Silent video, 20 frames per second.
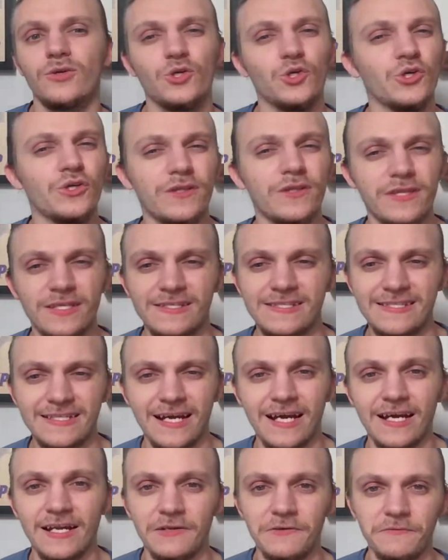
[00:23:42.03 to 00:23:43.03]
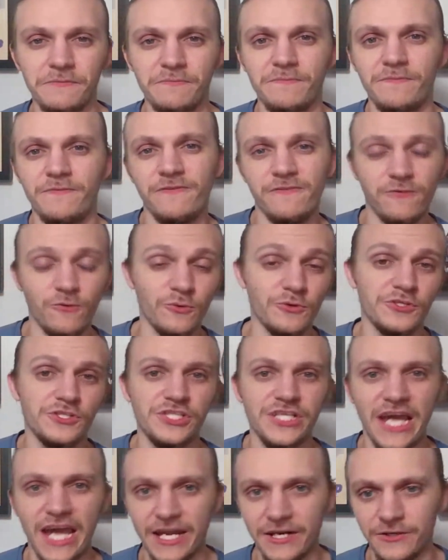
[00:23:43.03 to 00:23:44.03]
could this kind of
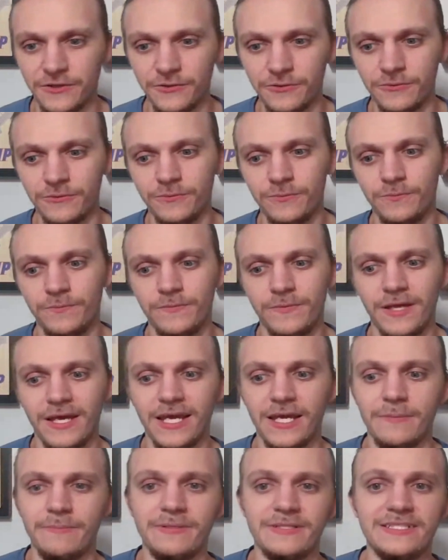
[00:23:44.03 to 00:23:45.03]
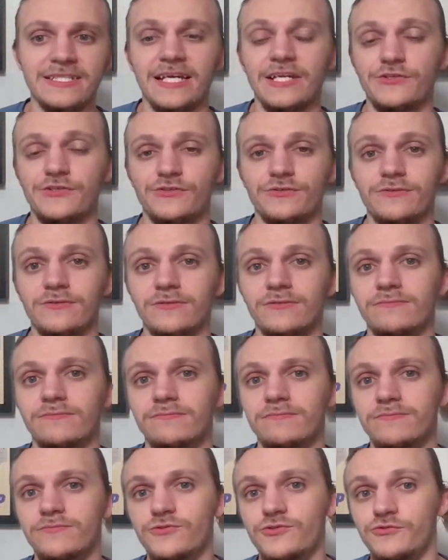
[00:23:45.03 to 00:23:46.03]
foreshadow a potential
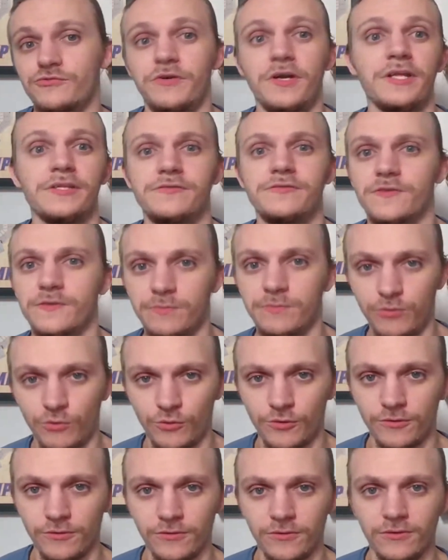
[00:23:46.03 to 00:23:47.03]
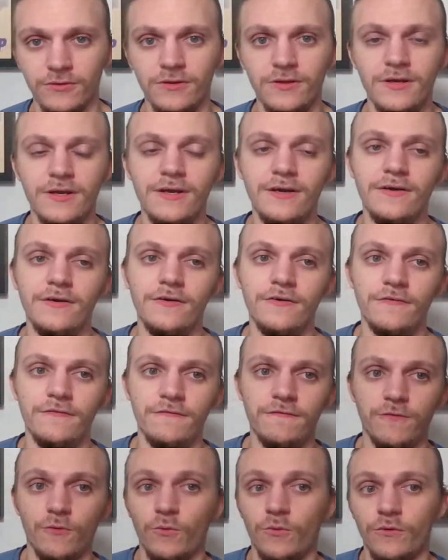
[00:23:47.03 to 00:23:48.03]
transfer portal
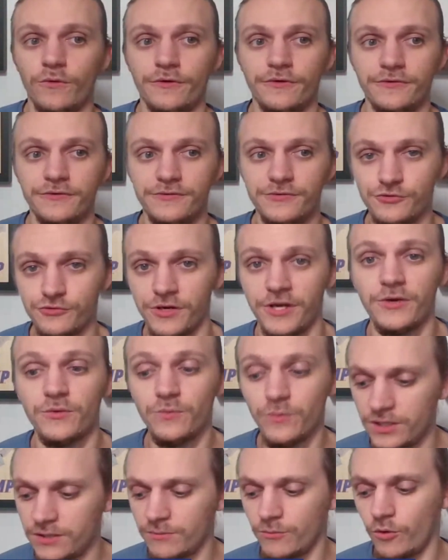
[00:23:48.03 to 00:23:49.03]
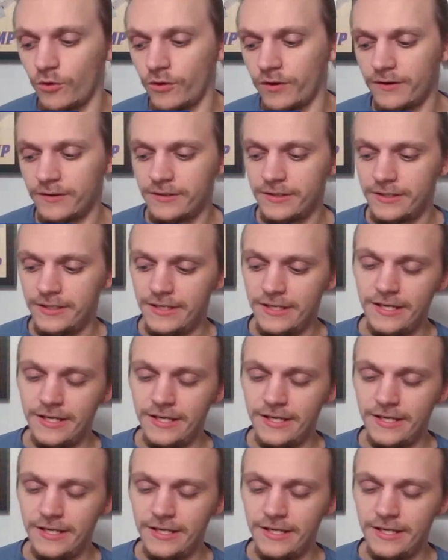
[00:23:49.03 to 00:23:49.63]
for Trent Whittemore?